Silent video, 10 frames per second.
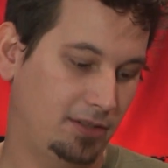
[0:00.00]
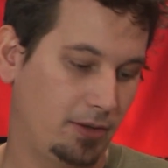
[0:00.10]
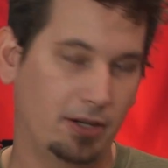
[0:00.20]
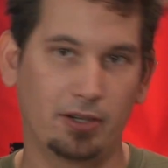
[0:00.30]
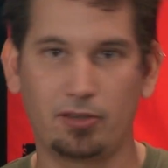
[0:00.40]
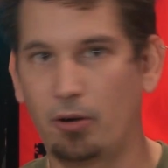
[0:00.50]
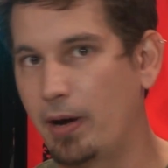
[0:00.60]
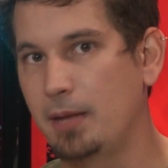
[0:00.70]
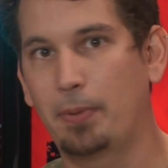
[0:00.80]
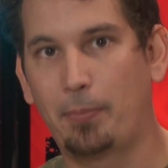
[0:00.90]
So there is
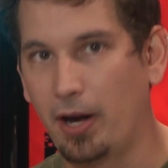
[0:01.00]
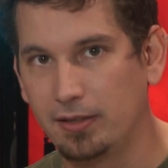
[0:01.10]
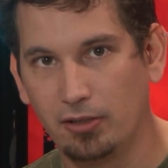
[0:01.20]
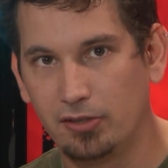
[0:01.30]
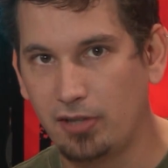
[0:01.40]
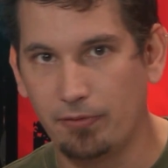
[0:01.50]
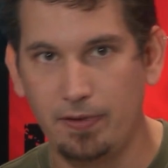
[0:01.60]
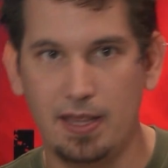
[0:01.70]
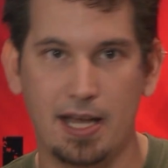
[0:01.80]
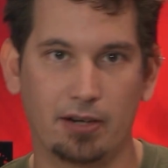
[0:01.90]
already proprietary stuff
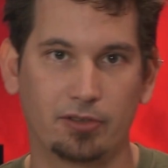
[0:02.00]
in there.